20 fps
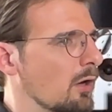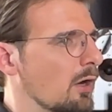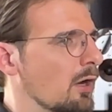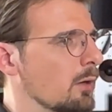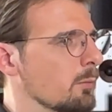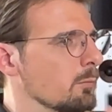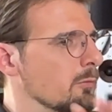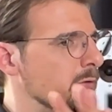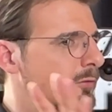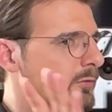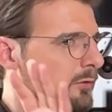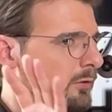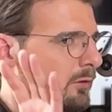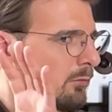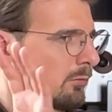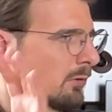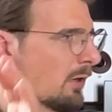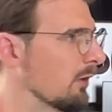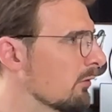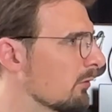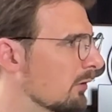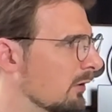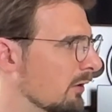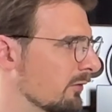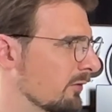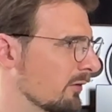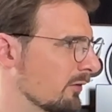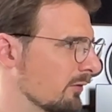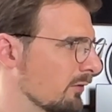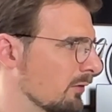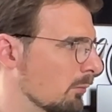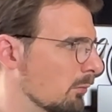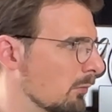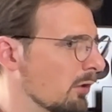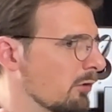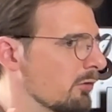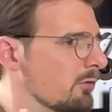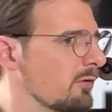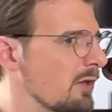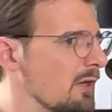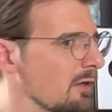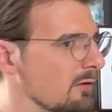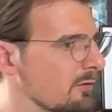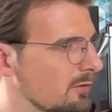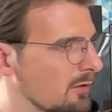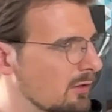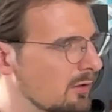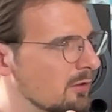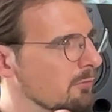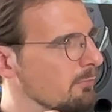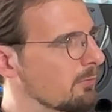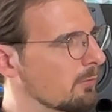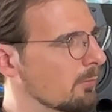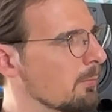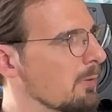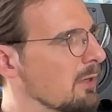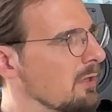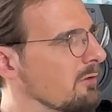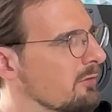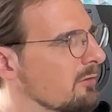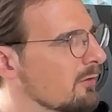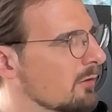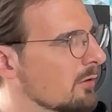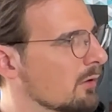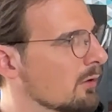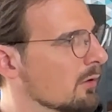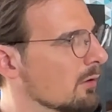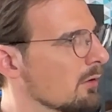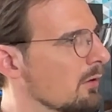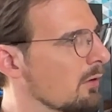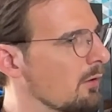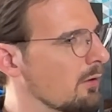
I'm using a rendering system that takes that information,